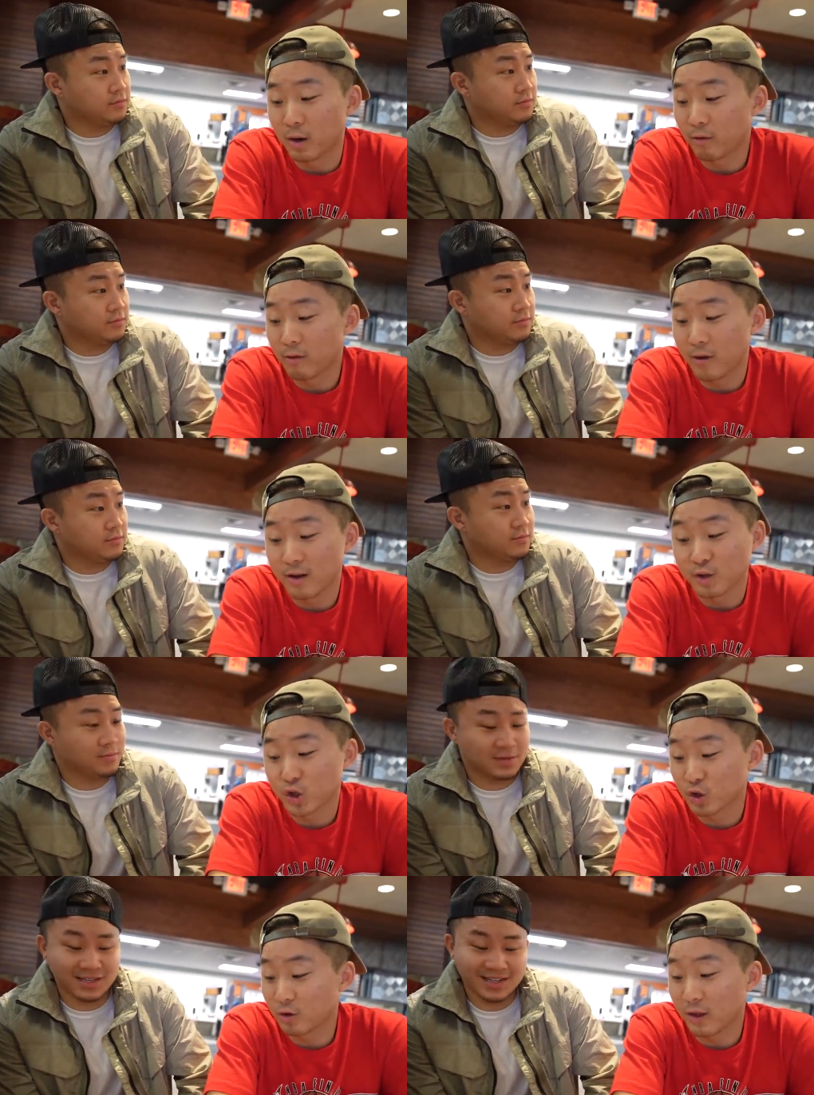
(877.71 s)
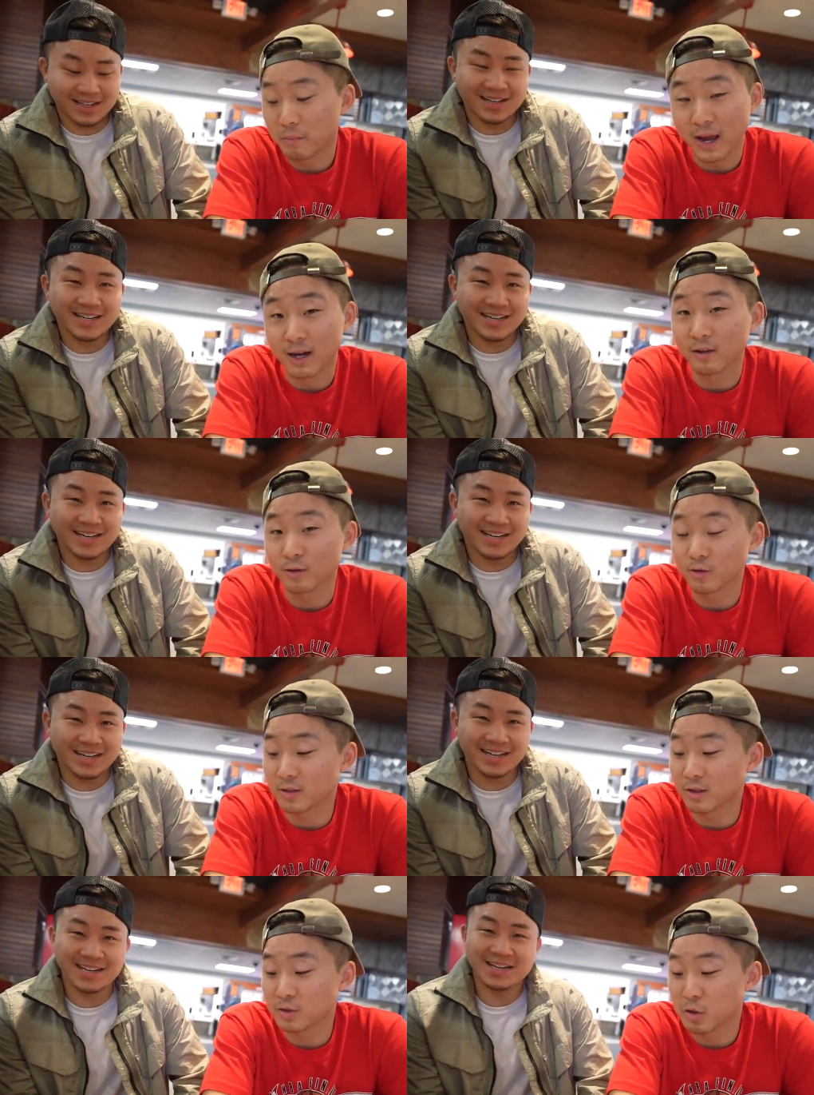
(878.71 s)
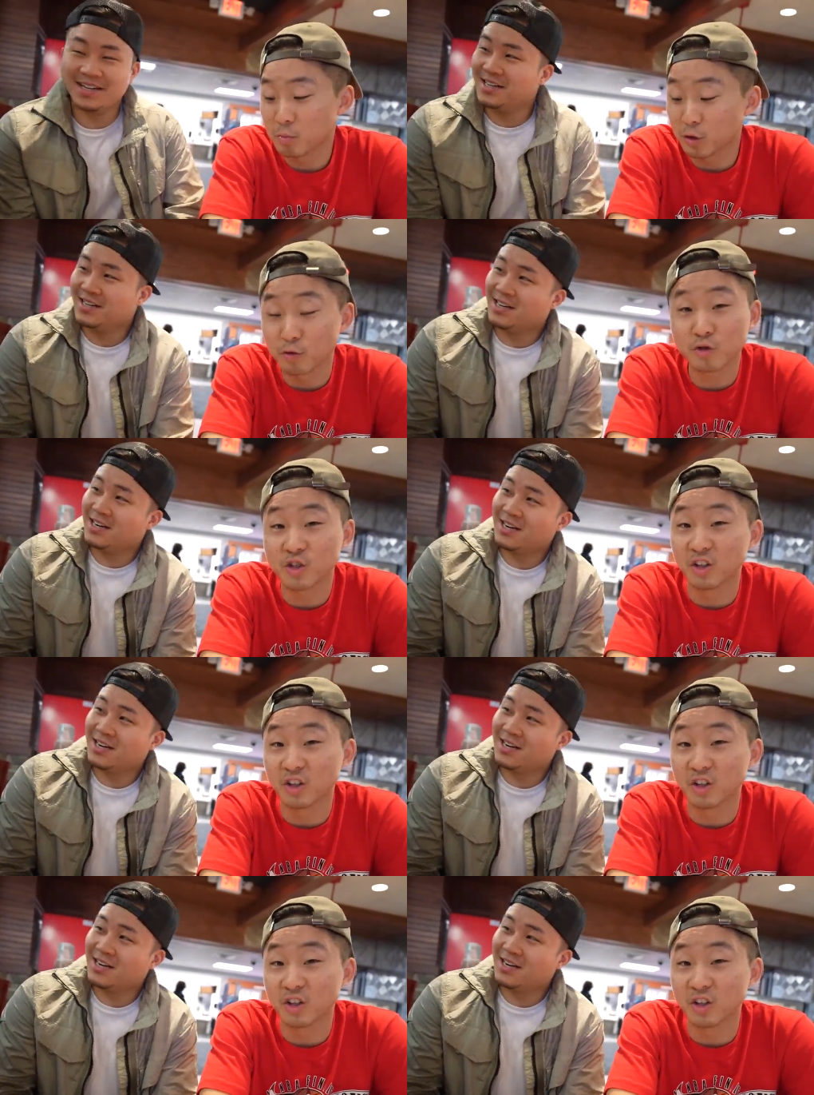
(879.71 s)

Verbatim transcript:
Speaker 1: butter and sugar they pack into those things, but those are uh,